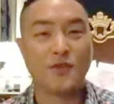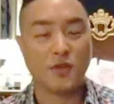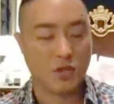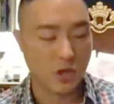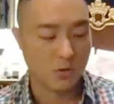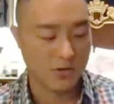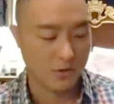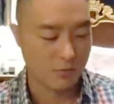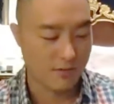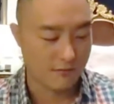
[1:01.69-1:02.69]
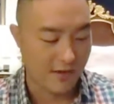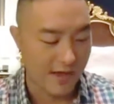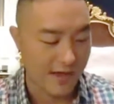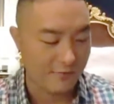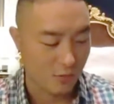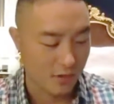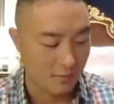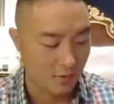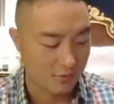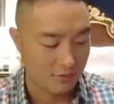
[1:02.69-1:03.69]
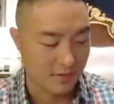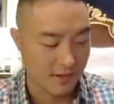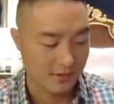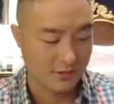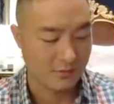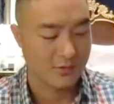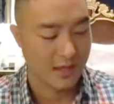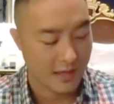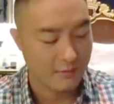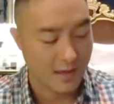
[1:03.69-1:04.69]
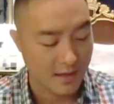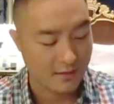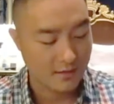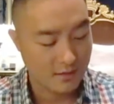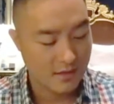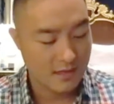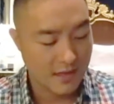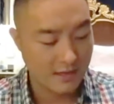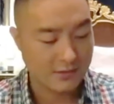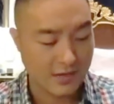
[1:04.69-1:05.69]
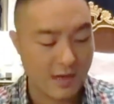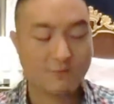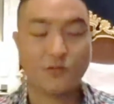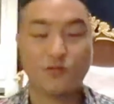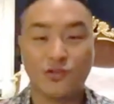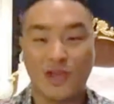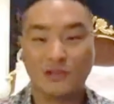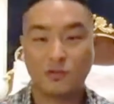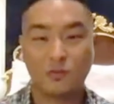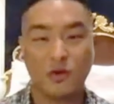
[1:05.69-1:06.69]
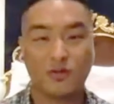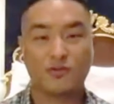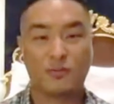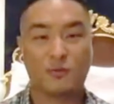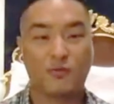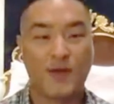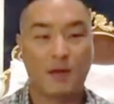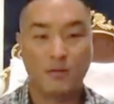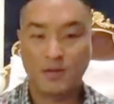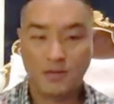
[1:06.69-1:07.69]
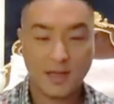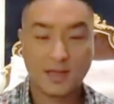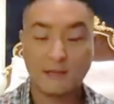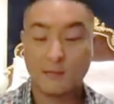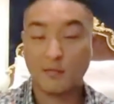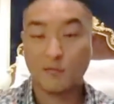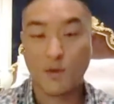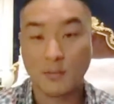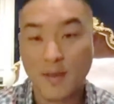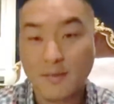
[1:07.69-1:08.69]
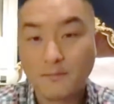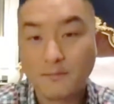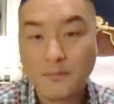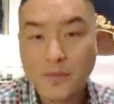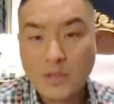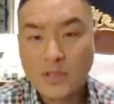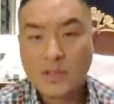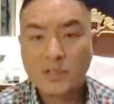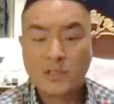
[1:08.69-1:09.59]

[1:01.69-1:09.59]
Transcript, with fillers: It's time for you to go into revival. on, somebody. Someone say amen. It's time for signs and wonders to prevail like never before. Amen.